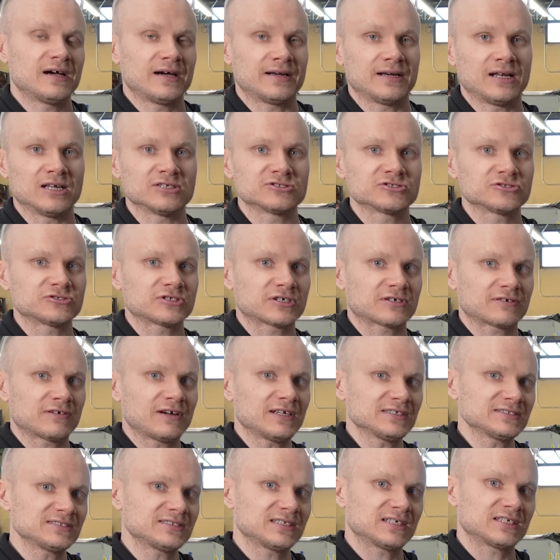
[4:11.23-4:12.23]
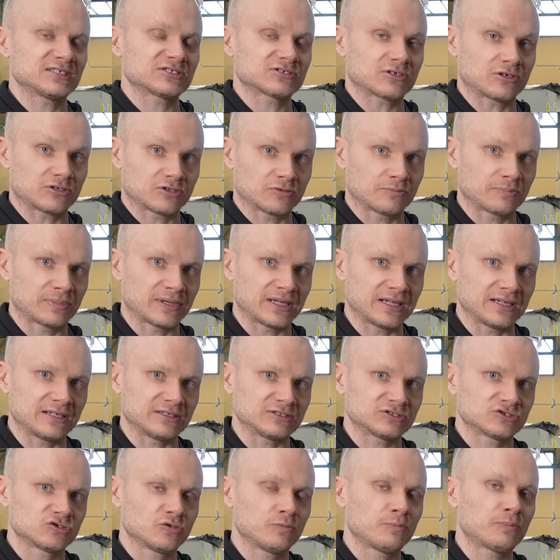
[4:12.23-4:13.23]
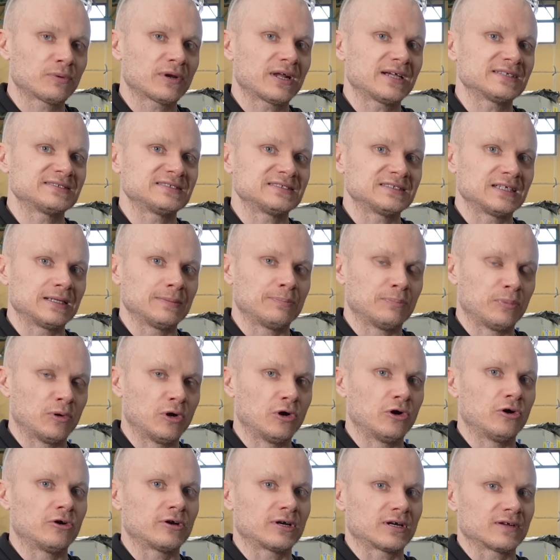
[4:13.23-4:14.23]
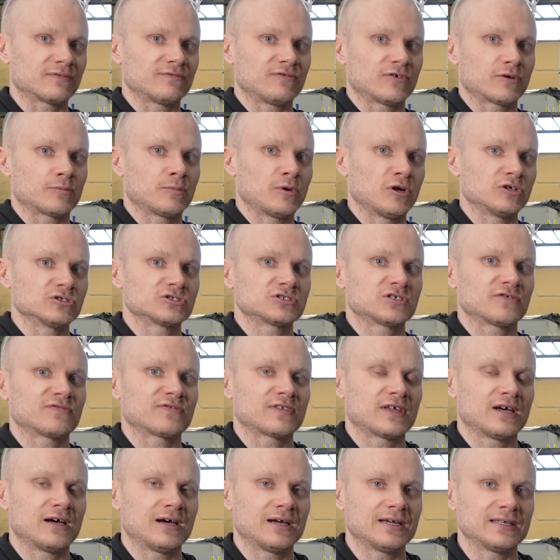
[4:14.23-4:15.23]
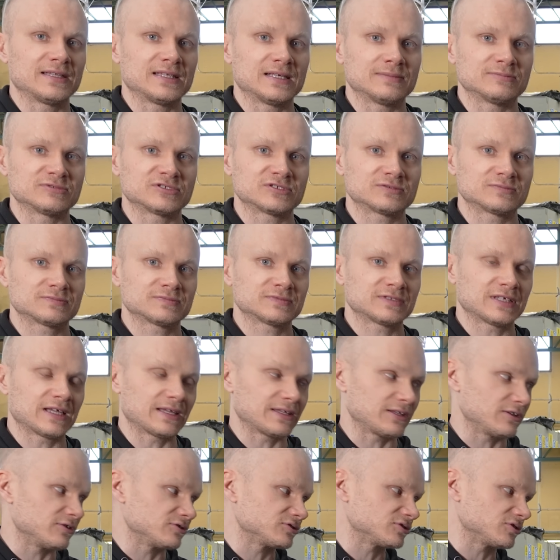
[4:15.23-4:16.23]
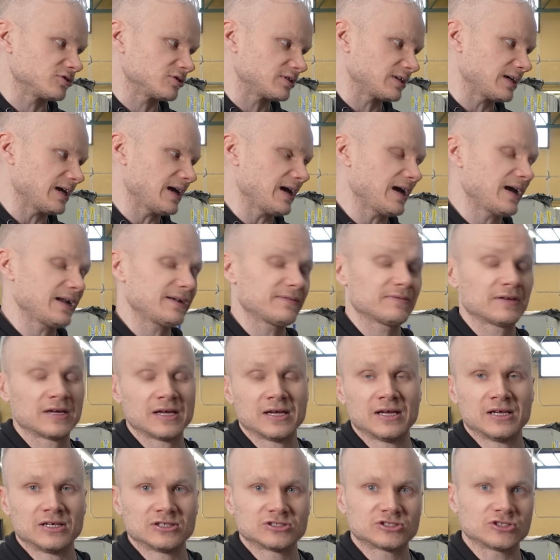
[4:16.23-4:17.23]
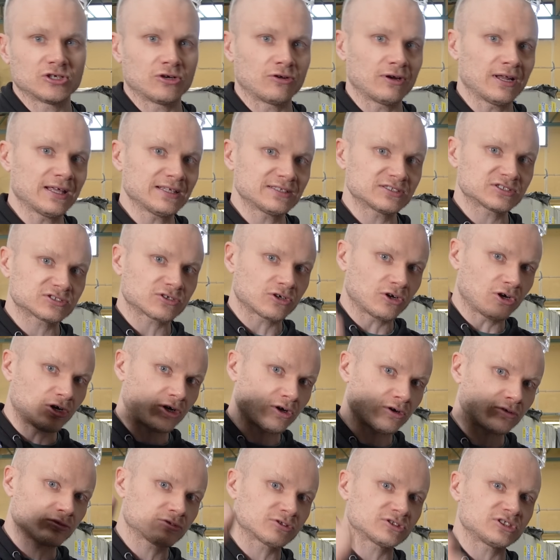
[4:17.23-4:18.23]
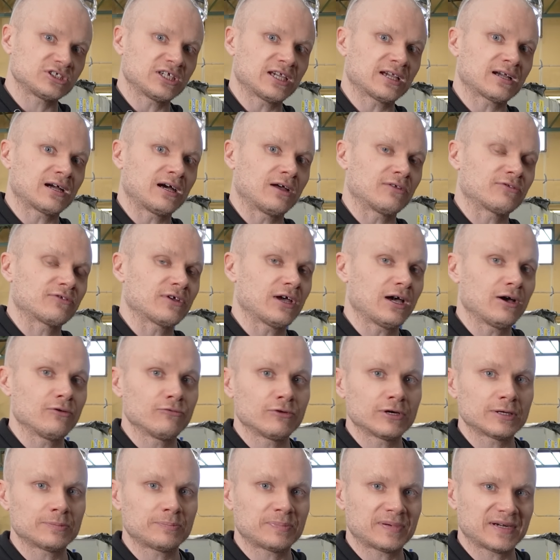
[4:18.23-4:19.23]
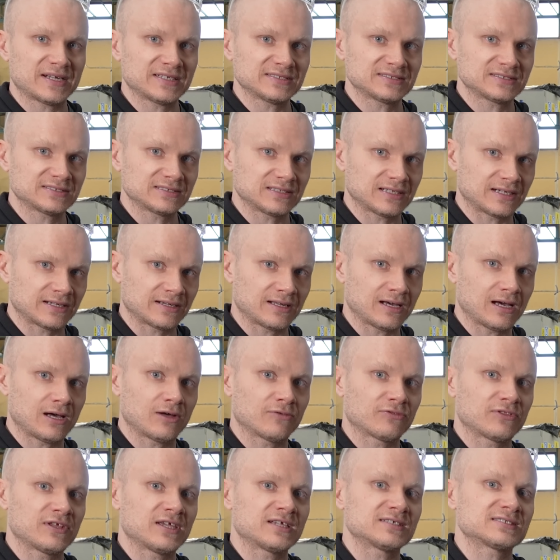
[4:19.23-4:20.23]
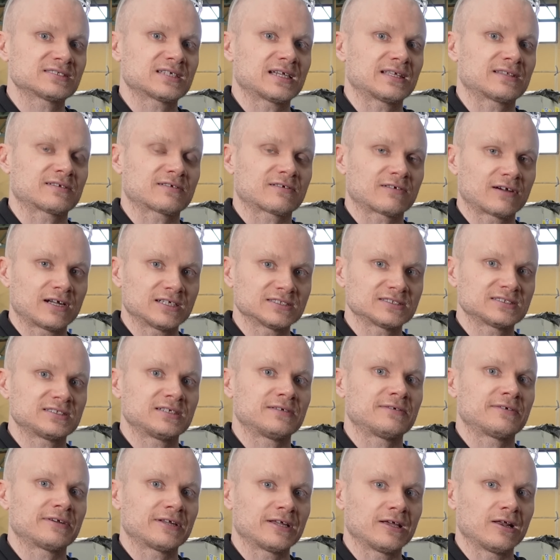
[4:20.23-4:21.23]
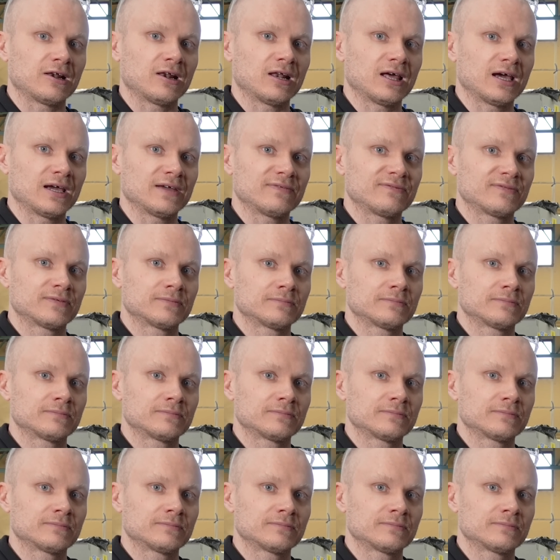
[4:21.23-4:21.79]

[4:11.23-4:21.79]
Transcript: And also the crushing is going to be surprisingly boring for most of the items they used on the ad. So let's go check out our press and how things get crushed in real life.